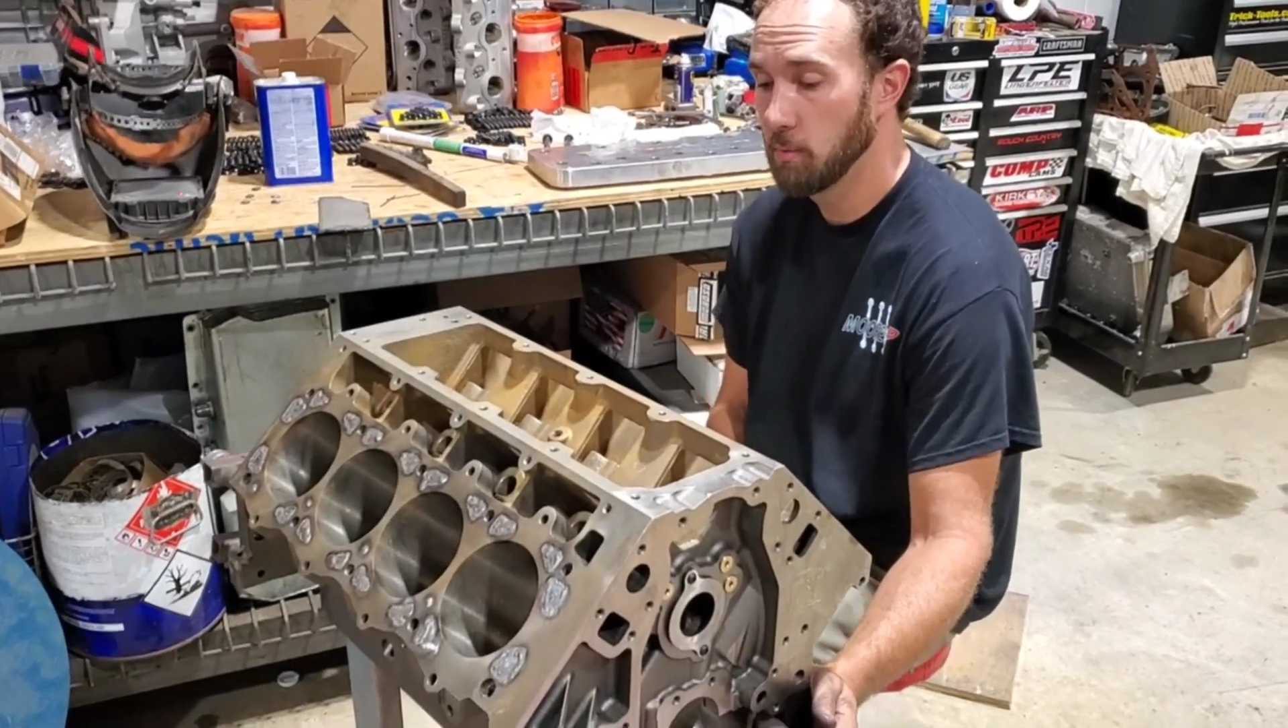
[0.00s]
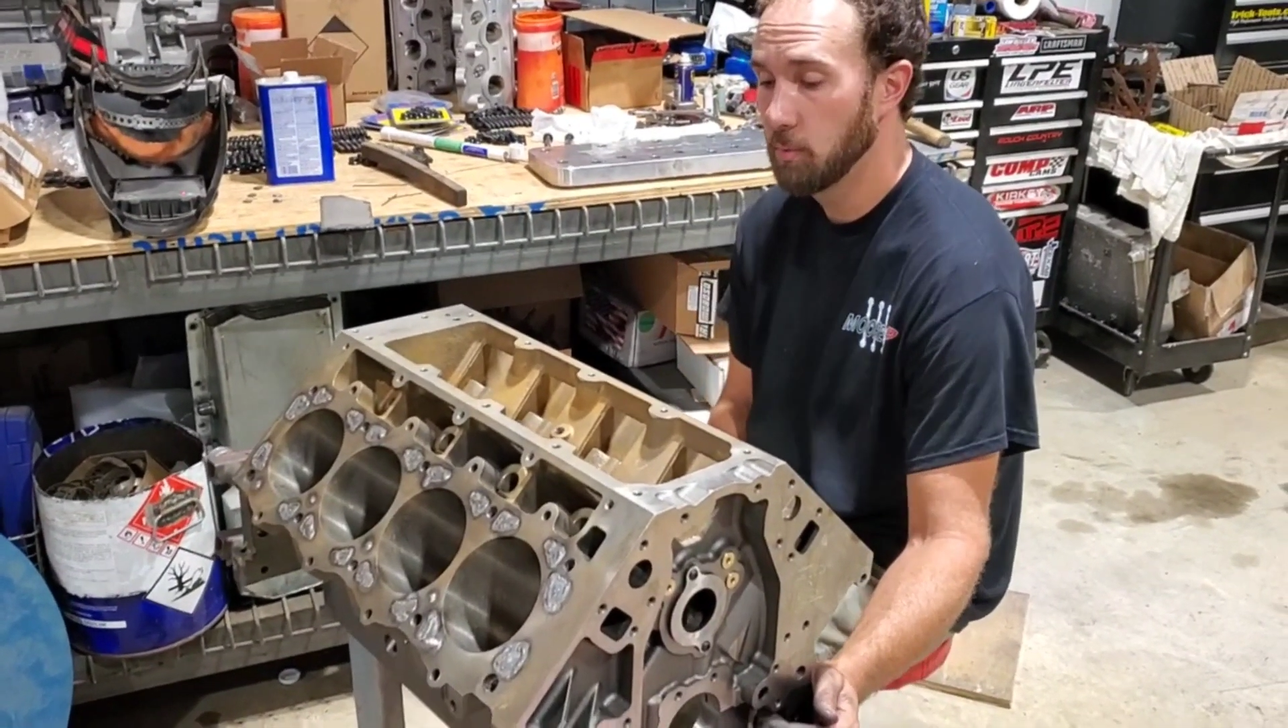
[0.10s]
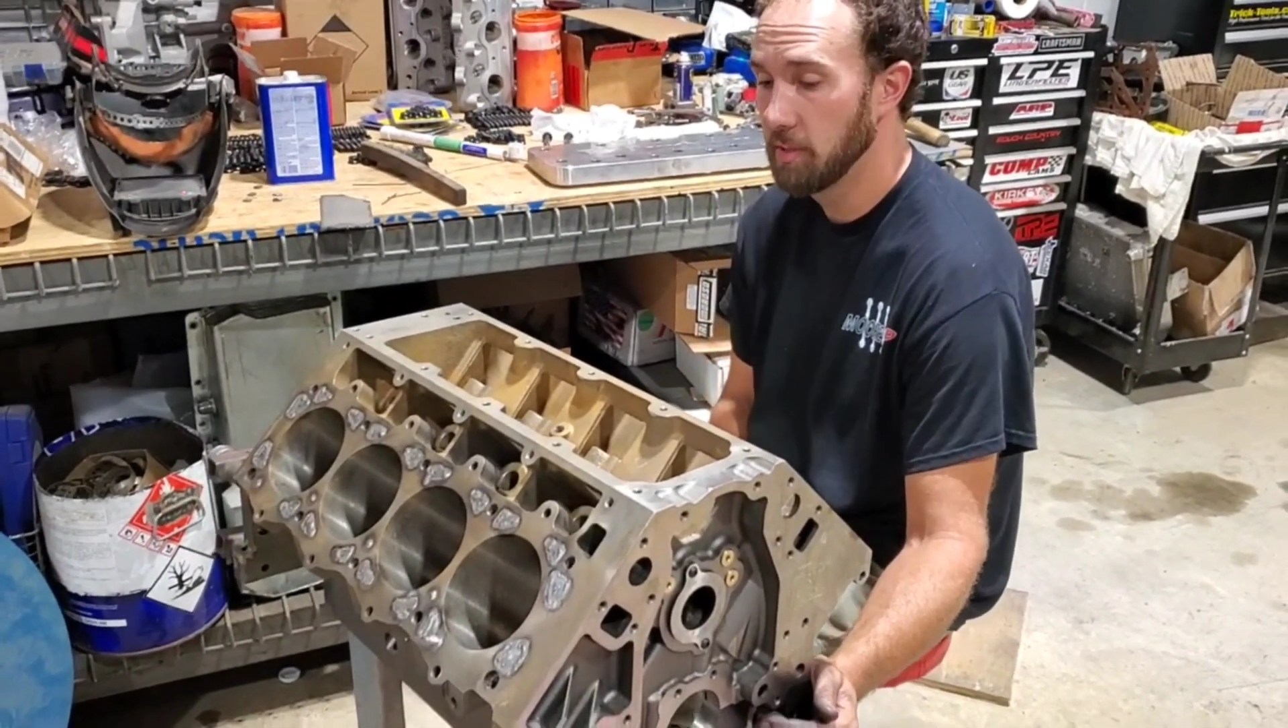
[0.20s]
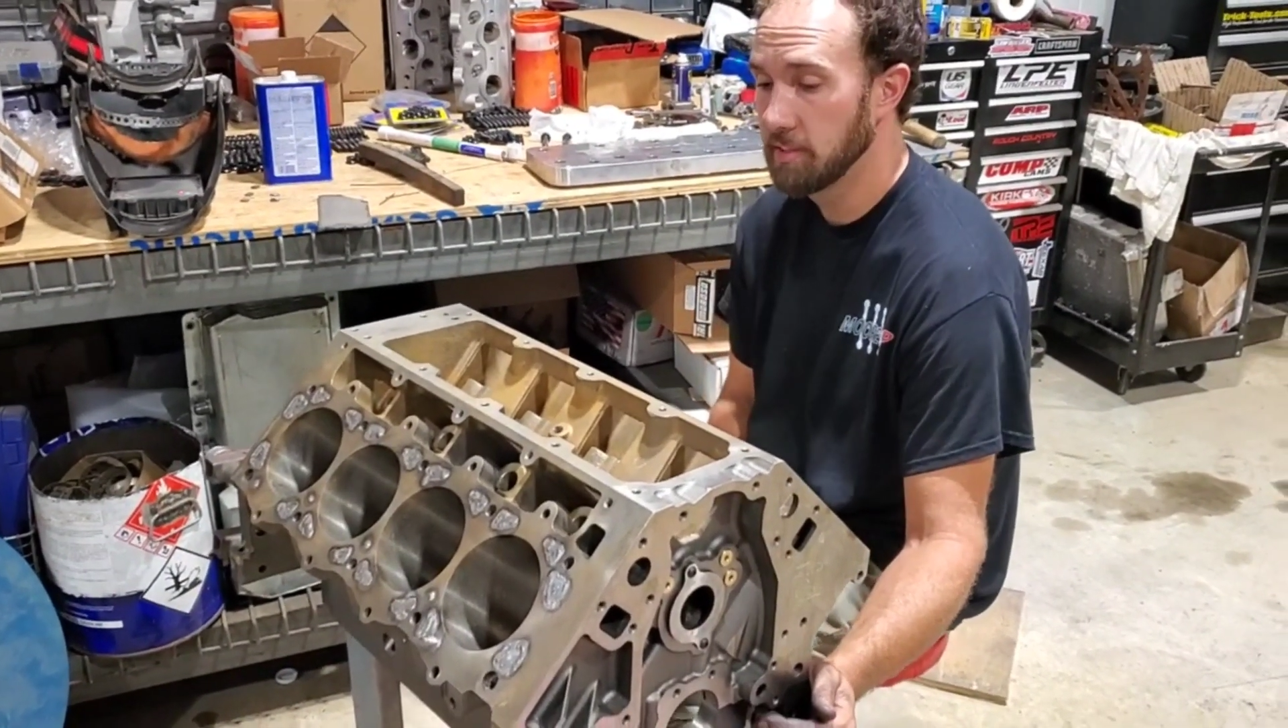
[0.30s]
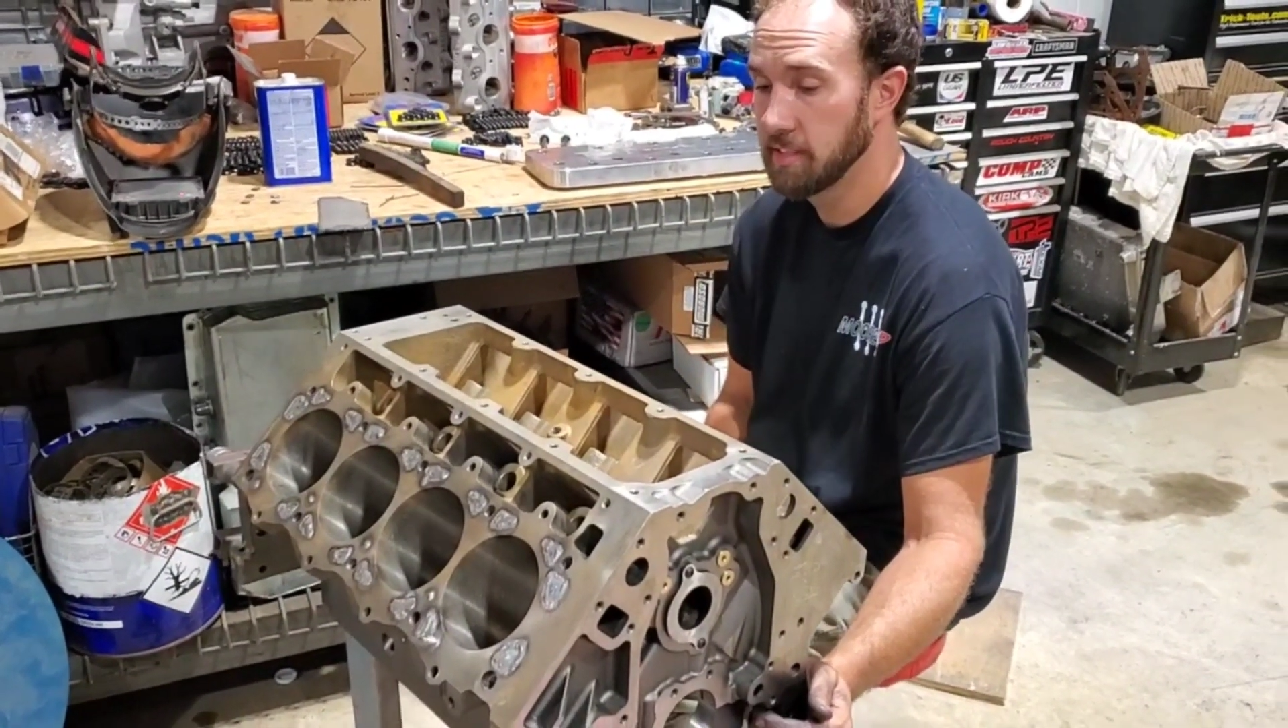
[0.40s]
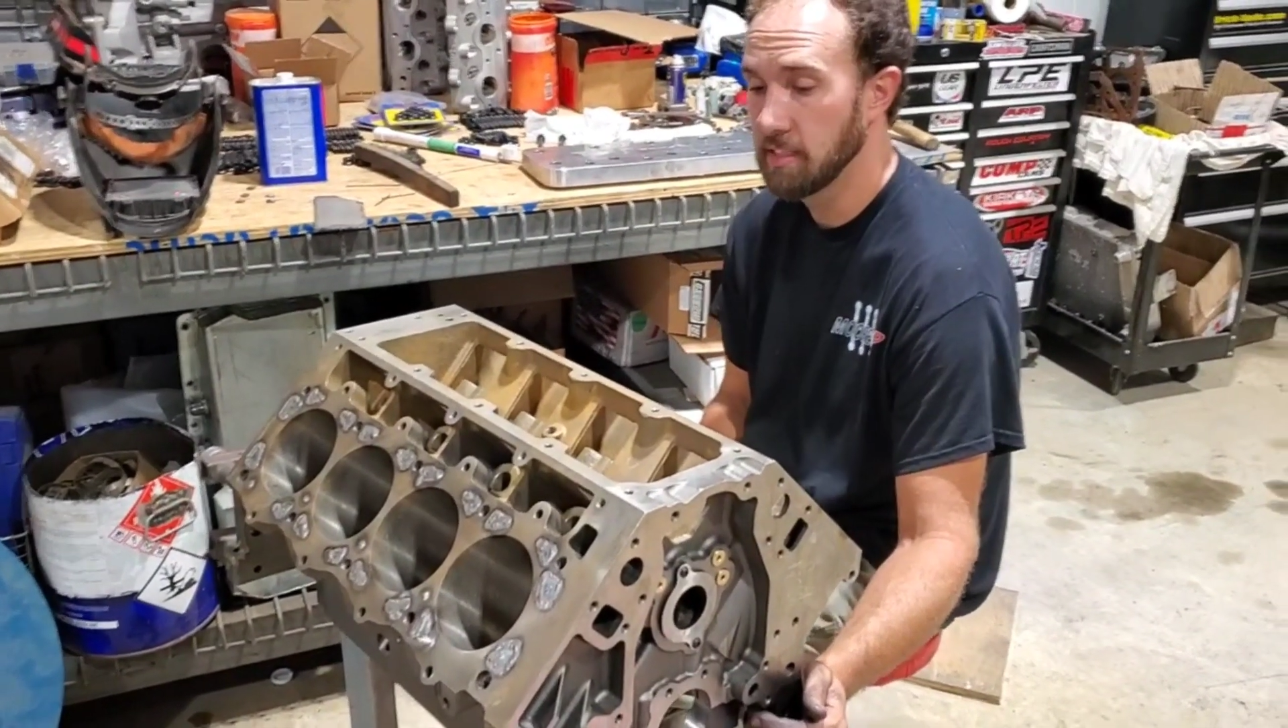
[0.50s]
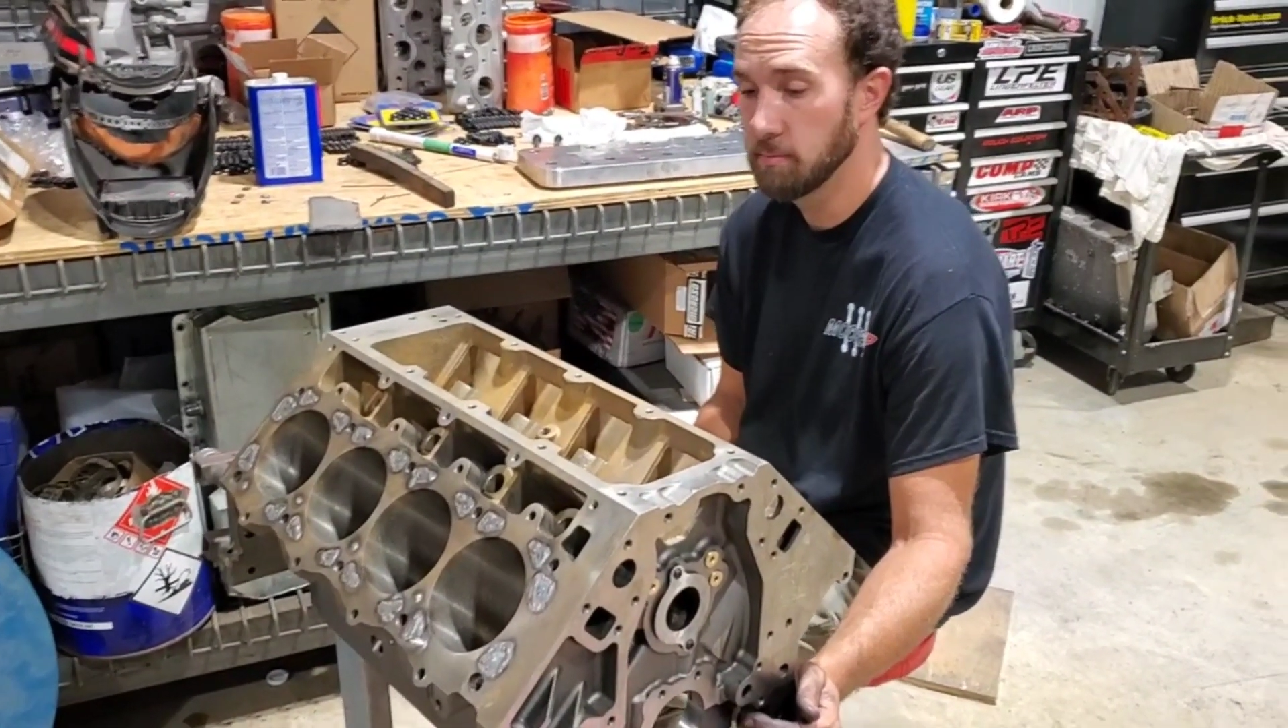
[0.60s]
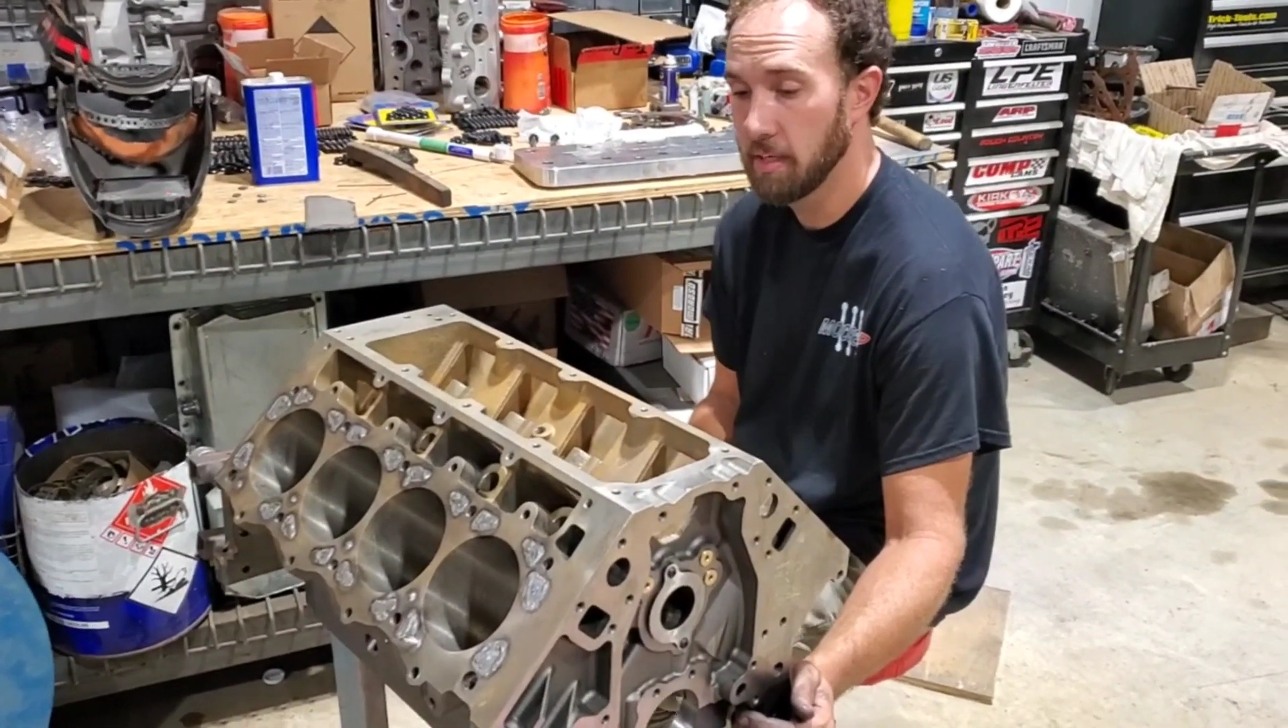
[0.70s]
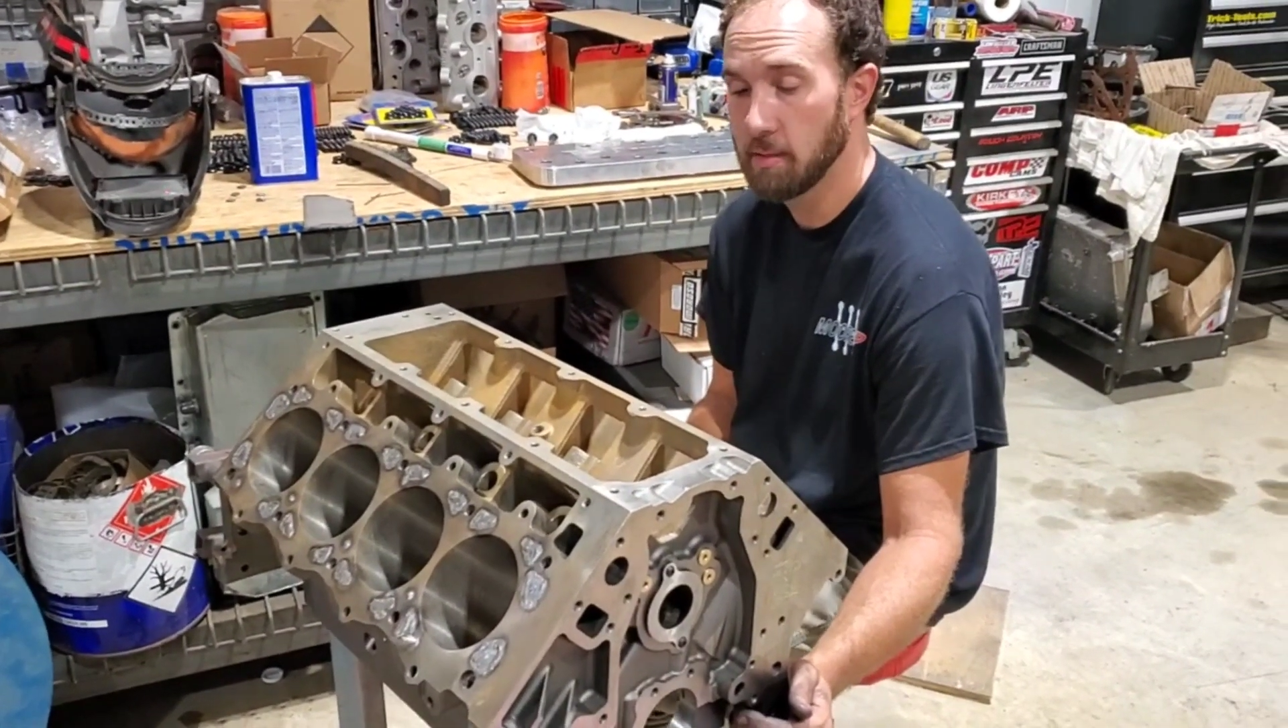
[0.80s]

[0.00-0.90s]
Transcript: When this thing's making